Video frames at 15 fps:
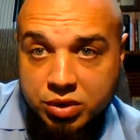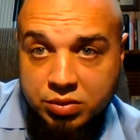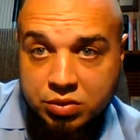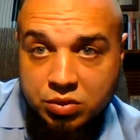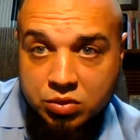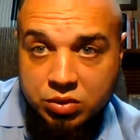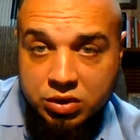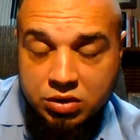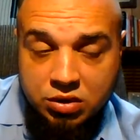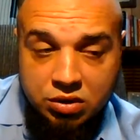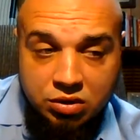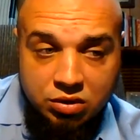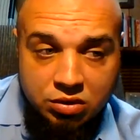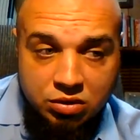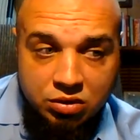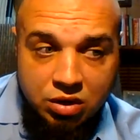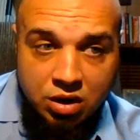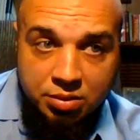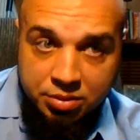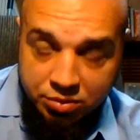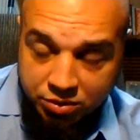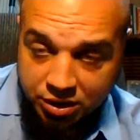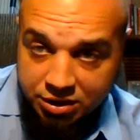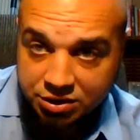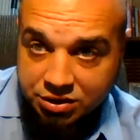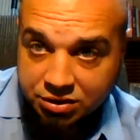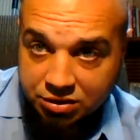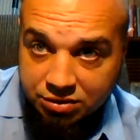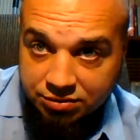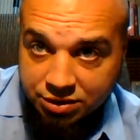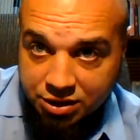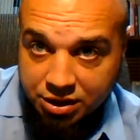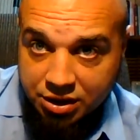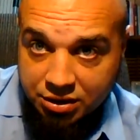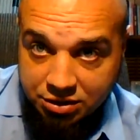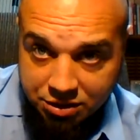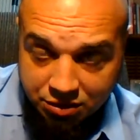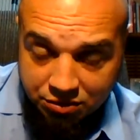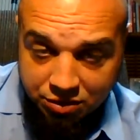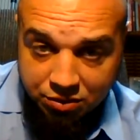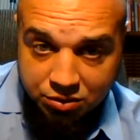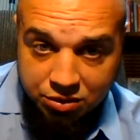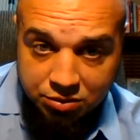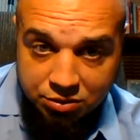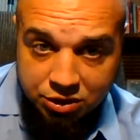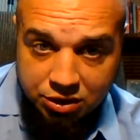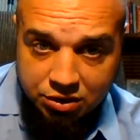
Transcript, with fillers: people with uh, operations of change. Y'all know what I'm